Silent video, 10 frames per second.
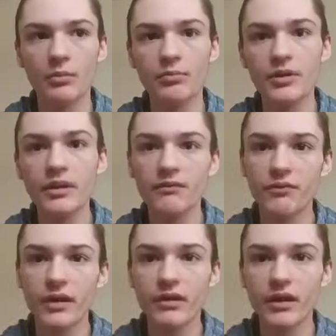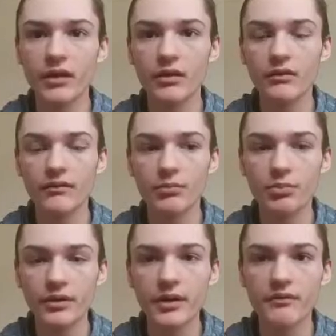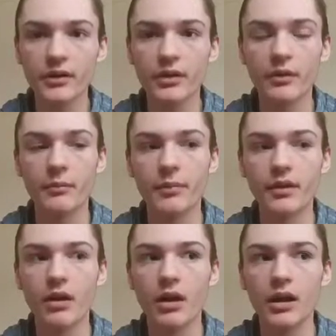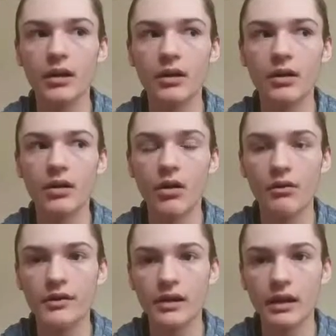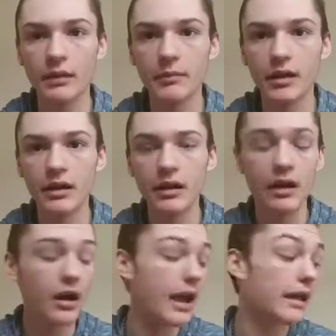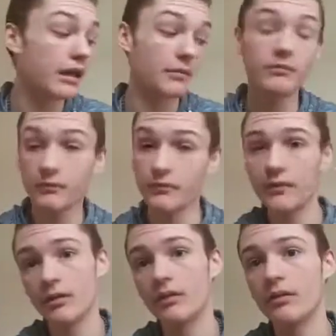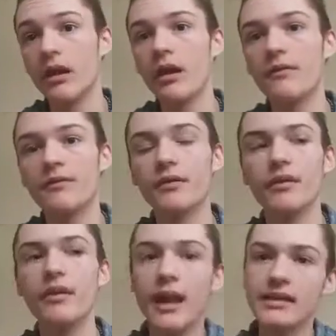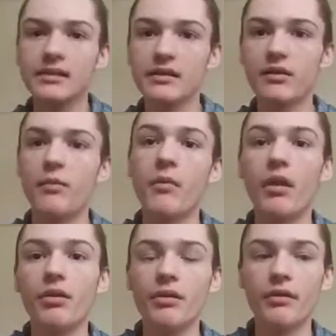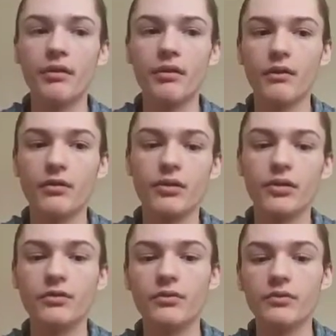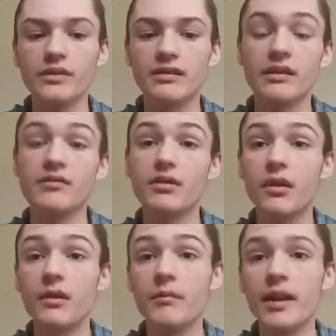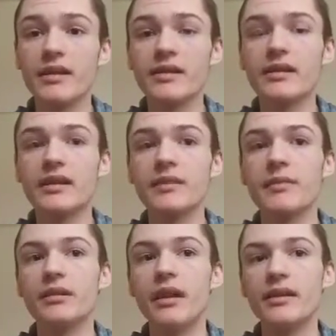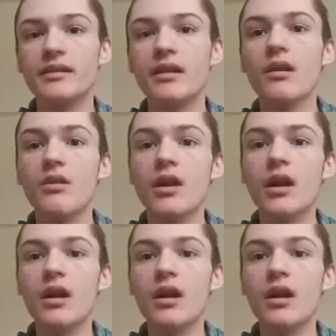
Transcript: pretty frequent, pretty frequent, but not all the time. And I'm, you know, for the last, you know, month or two since I've started the medicine, it's been less so.